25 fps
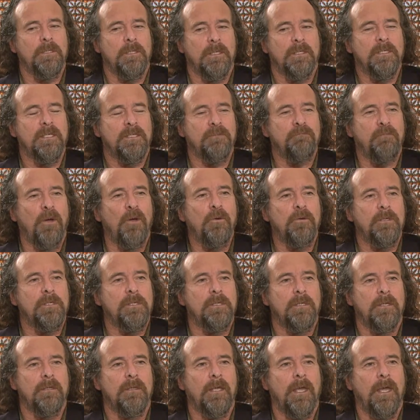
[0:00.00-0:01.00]
exposed
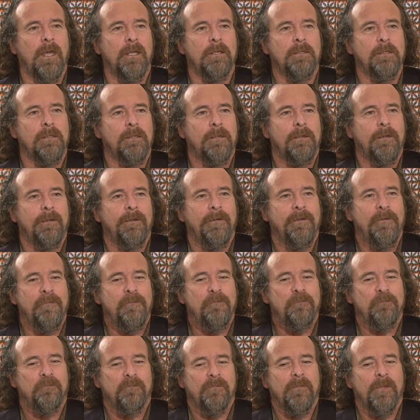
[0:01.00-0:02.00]
to that
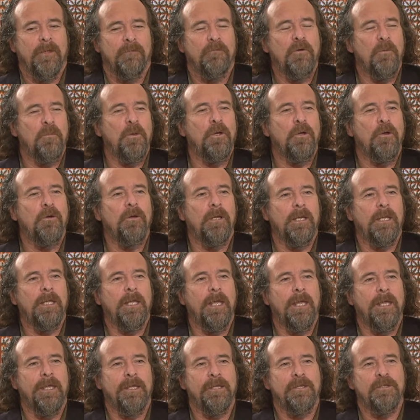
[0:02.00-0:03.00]
from an early
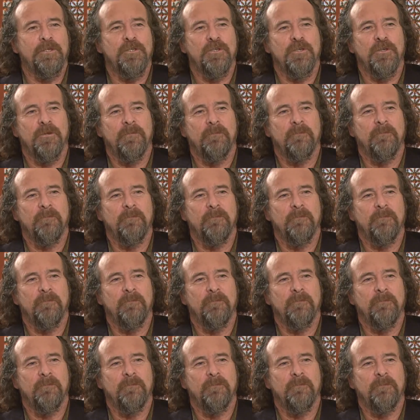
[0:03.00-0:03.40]
age.